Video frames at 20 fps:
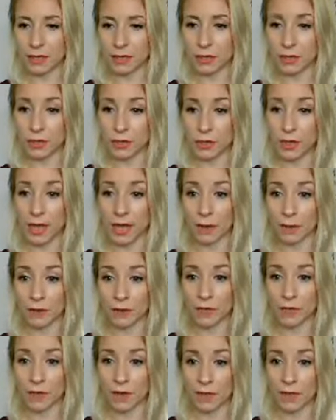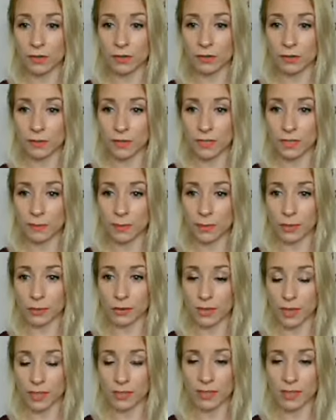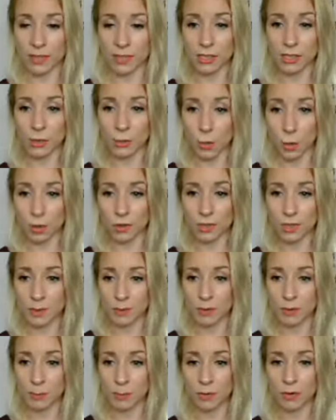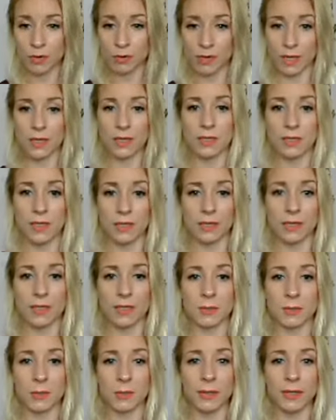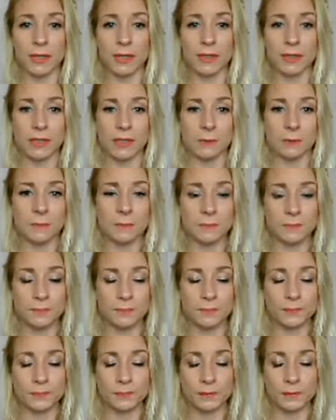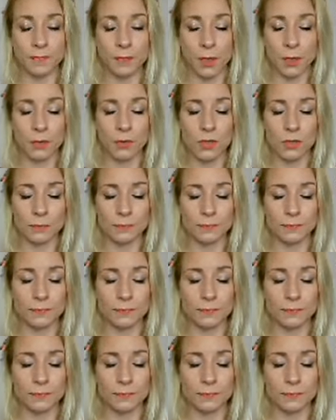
Show you how it feels to be authentic. Do you want to be more authentic? That's what we can do. Hold on.